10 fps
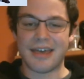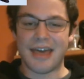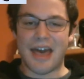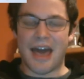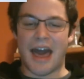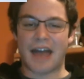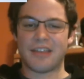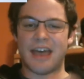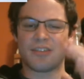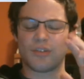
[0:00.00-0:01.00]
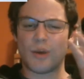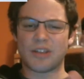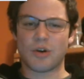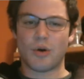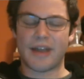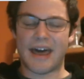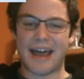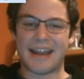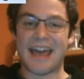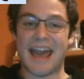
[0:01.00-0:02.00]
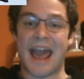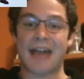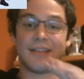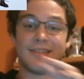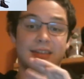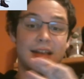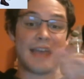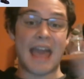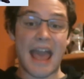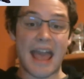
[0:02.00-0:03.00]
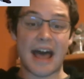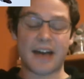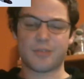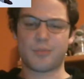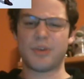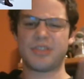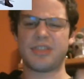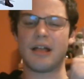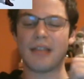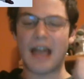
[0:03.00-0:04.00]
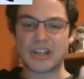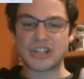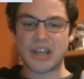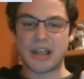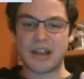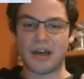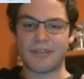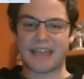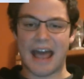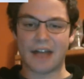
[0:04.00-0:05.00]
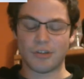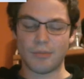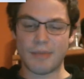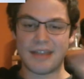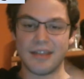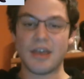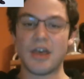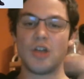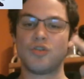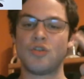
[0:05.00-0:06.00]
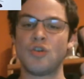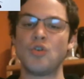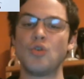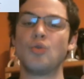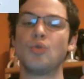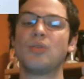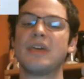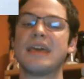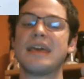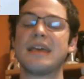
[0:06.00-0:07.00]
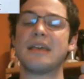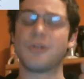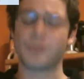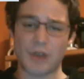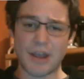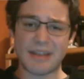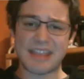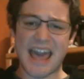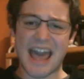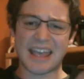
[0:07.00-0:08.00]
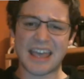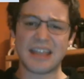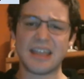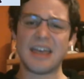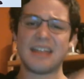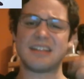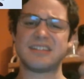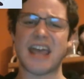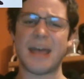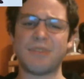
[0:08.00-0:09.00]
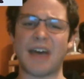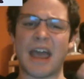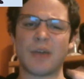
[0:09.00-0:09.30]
And as to what's going on, Atlas is in chaos with the election of the councilman, to the Grim attacking, to James Ironwood